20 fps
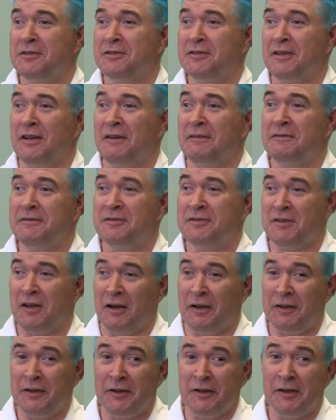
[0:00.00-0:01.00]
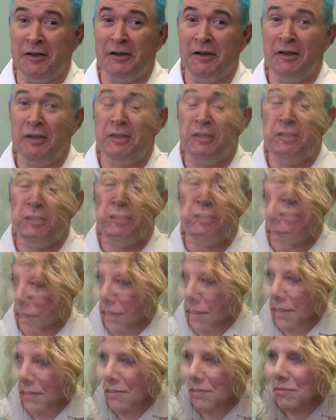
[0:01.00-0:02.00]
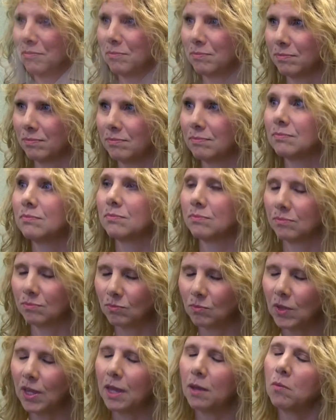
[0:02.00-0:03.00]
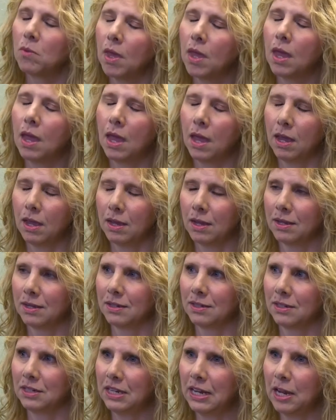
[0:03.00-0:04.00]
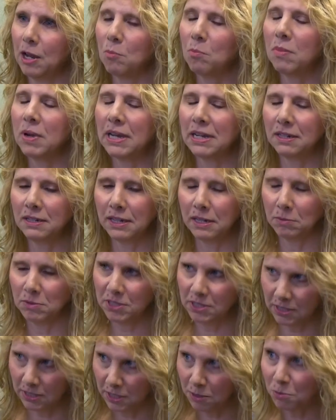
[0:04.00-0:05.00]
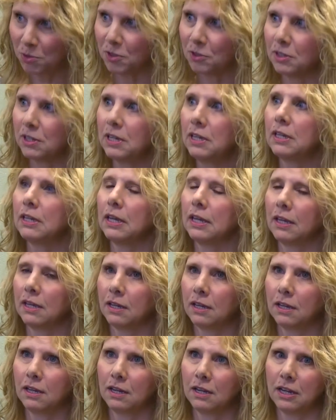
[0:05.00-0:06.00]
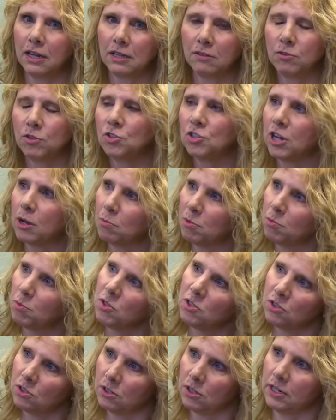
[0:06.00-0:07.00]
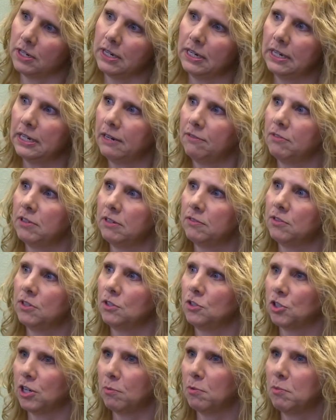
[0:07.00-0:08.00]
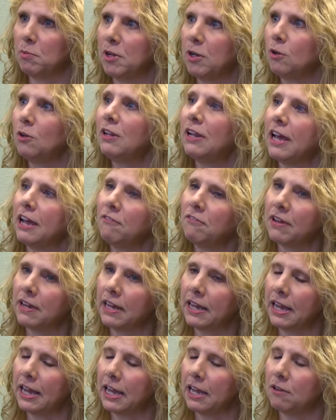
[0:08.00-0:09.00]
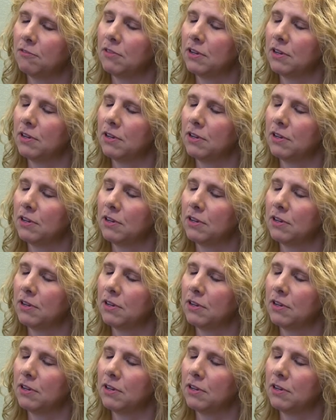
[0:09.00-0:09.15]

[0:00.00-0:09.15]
This video features Cindy, whose son, Carson, has received employment supports, personal assistance, and day services funded through the Partnership for Hope.